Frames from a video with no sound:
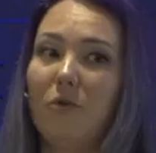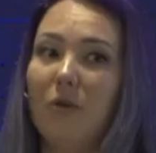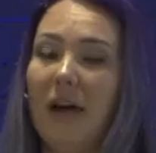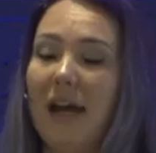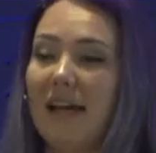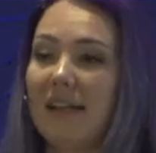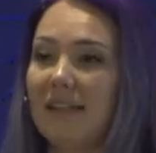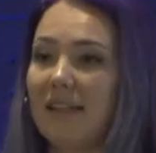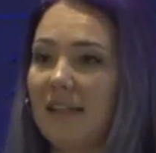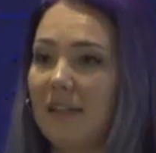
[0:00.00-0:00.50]

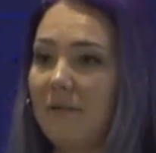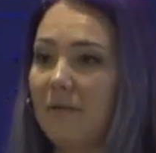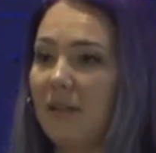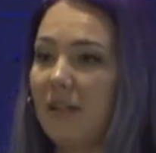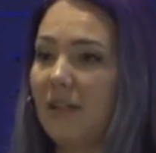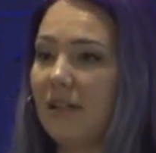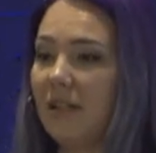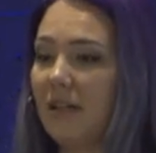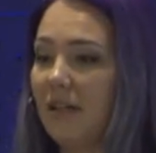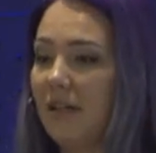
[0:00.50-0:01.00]
has a
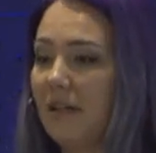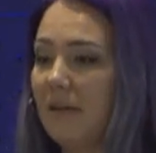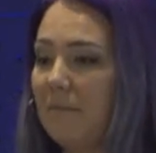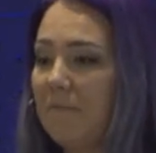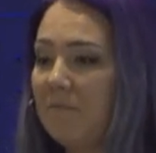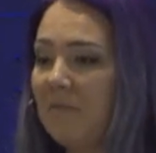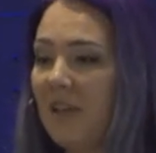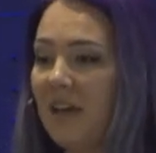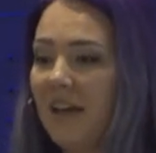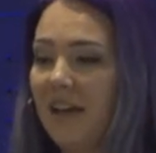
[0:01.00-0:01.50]
different
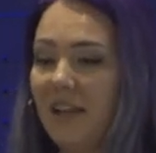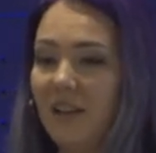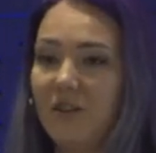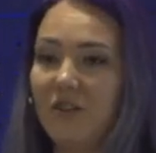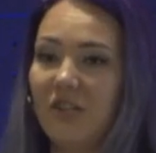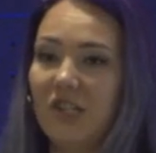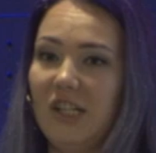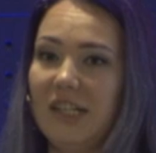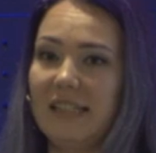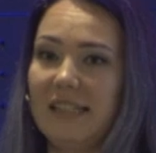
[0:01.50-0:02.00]

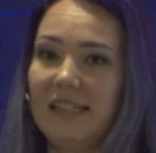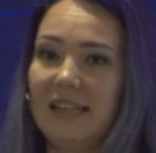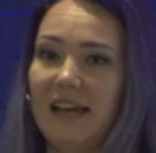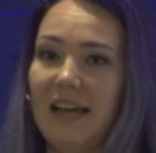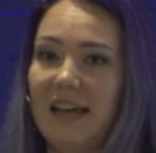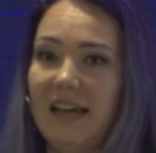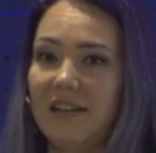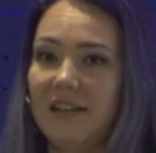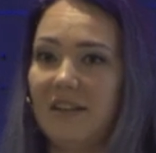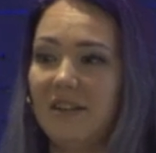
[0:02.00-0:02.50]
allergies
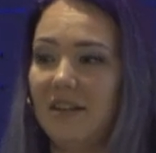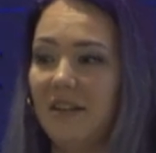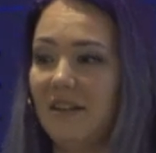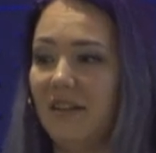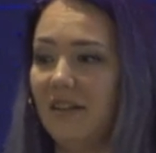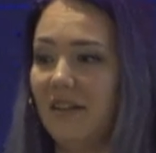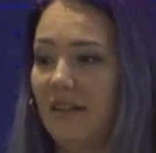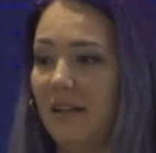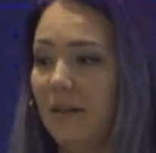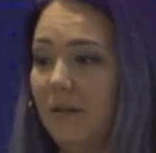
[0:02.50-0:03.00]
and
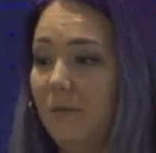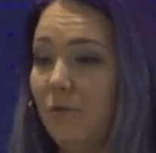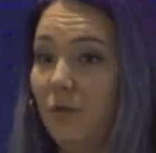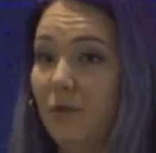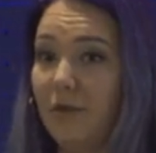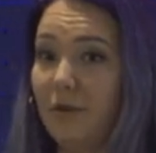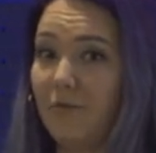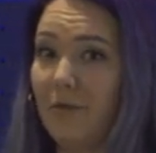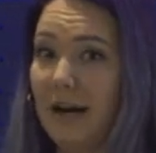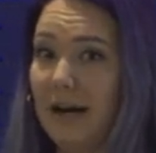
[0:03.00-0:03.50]
like
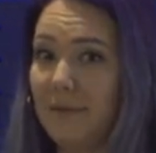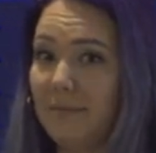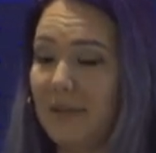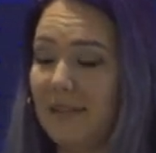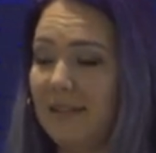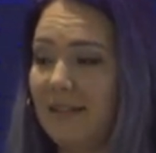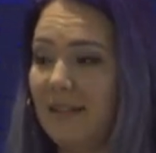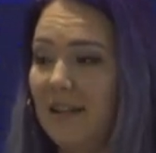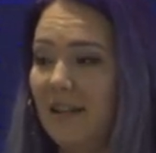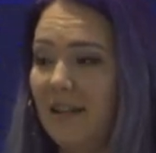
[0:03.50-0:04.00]
food
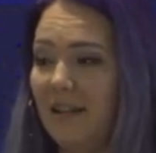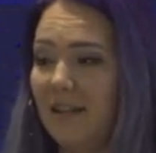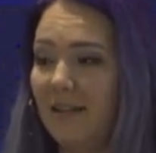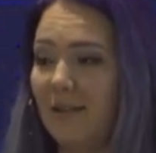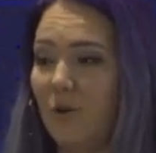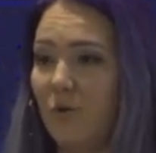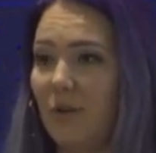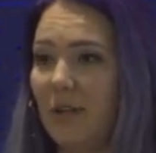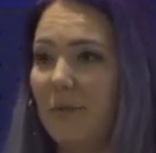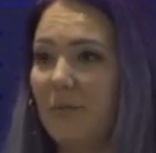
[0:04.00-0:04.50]
requirements.
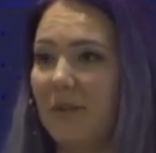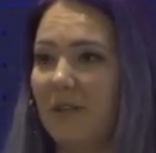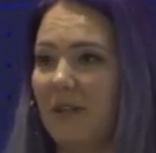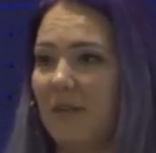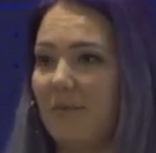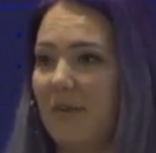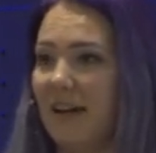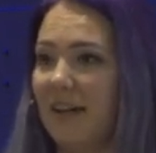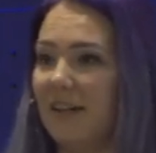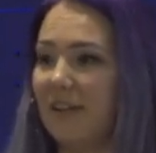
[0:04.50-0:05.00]
So keep it
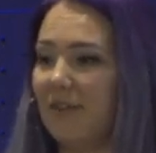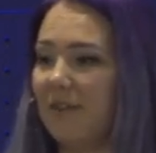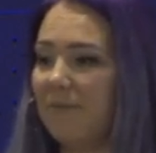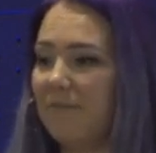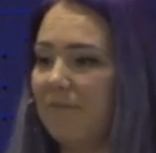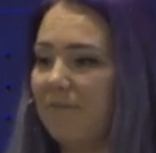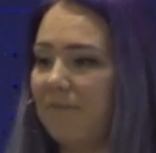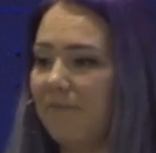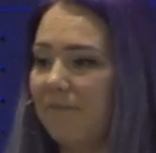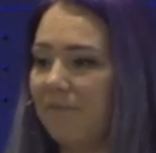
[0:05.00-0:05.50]
in mind.
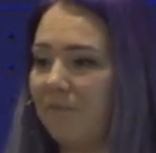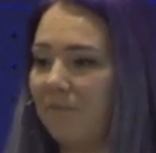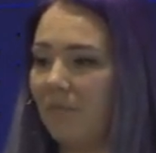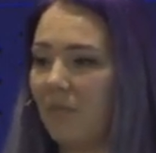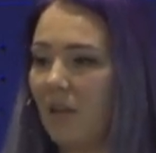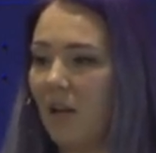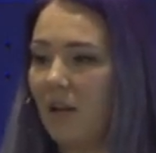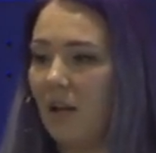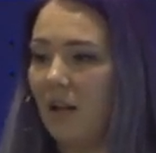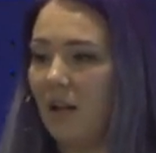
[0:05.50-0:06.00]

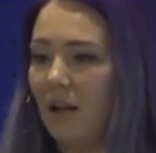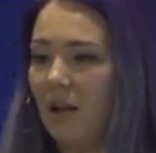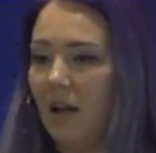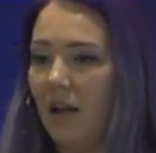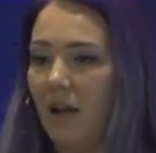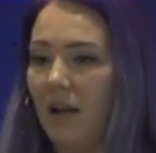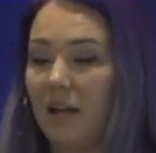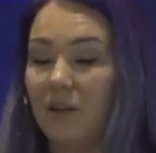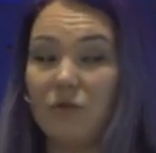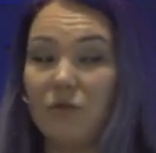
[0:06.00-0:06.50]

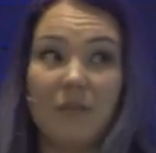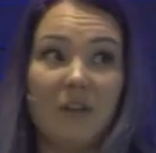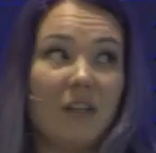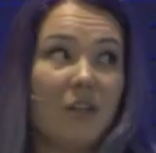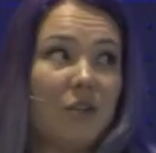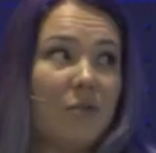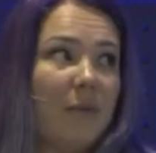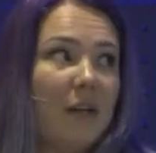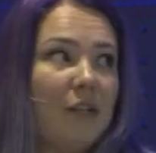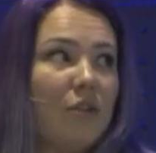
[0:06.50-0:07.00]
And to
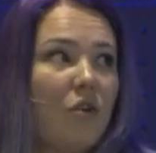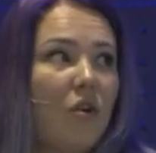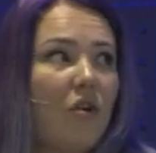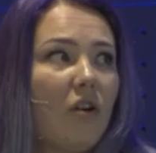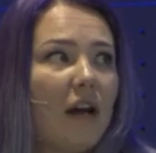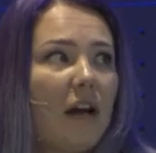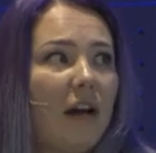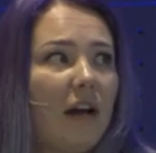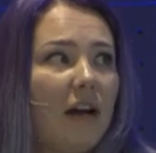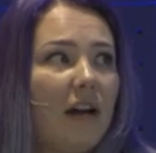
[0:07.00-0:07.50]
finish my
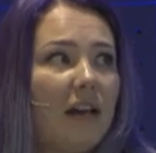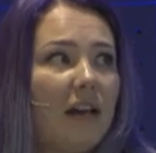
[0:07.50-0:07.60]
talk, I